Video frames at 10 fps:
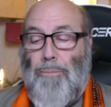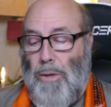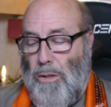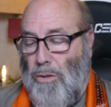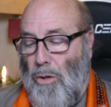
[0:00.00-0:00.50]

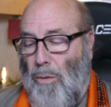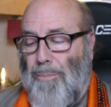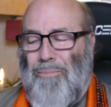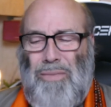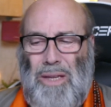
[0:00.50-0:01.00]

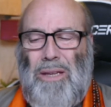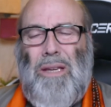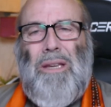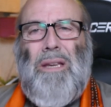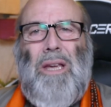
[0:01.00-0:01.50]
So
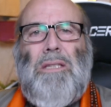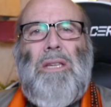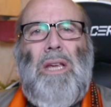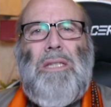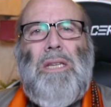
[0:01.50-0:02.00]
it's
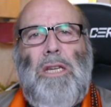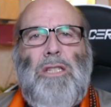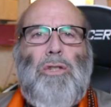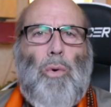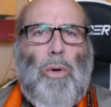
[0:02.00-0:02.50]
it's a
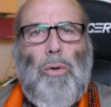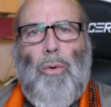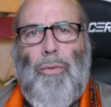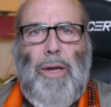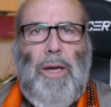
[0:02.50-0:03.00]
historical
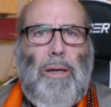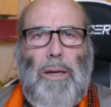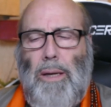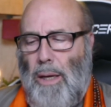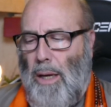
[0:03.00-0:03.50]
thing.
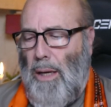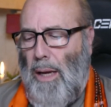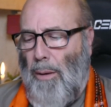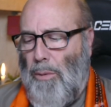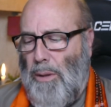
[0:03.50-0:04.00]
Uh,
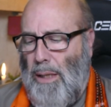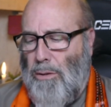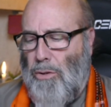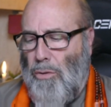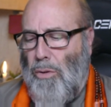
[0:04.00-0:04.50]
I wouldn't
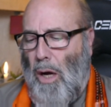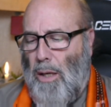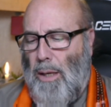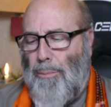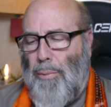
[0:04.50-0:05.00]
get too
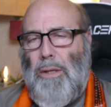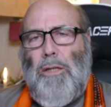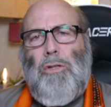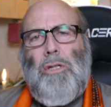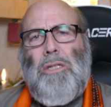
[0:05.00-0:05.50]
caught up with
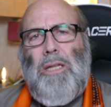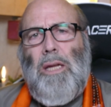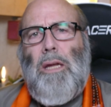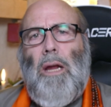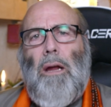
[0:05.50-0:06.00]
it. Just
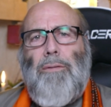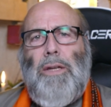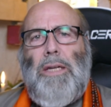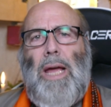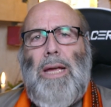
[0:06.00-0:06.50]
thinking of
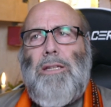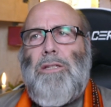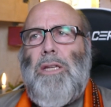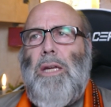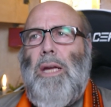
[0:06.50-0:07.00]
it
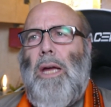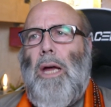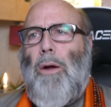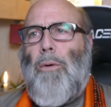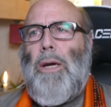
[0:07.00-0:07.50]
as
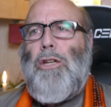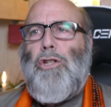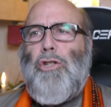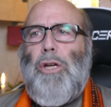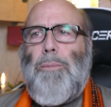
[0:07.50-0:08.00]
a
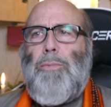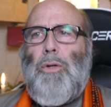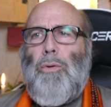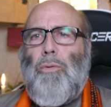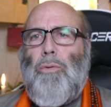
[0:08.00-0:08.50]
relationship
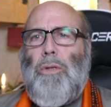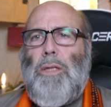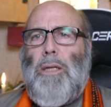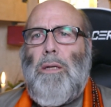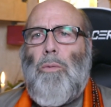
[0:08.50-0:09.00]
to
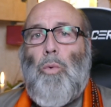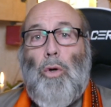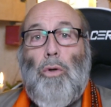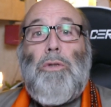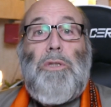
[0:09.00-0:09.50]
the
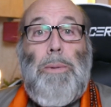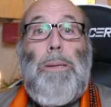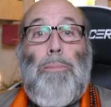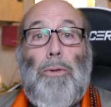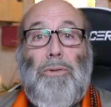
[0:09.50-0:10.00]
world's
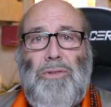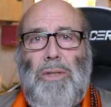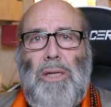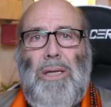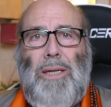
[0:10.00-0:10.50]
peoples
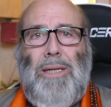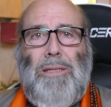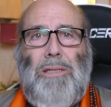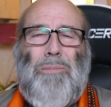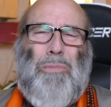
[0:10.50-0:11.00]

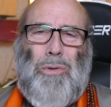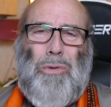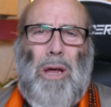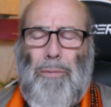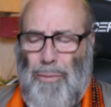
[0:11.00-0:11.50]
is most
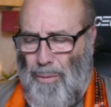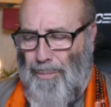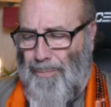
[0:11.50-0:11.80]
helpful.